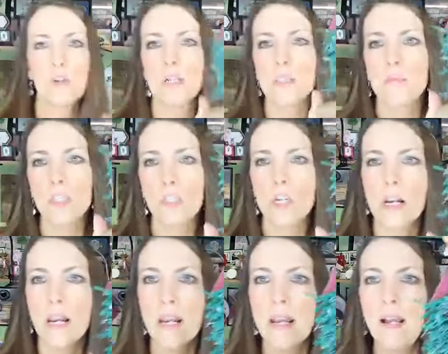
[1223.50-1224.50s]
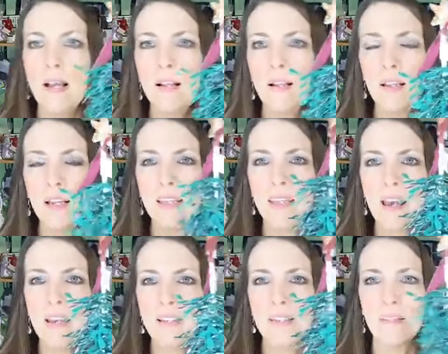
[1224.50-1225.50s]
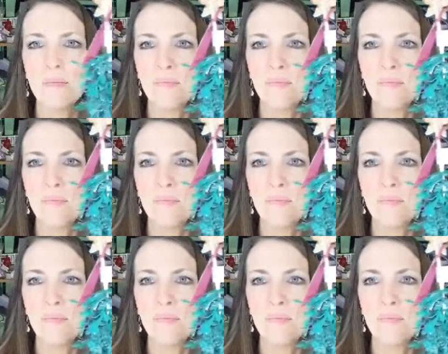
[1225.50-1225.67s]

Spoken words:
Christmas tree. Look at that.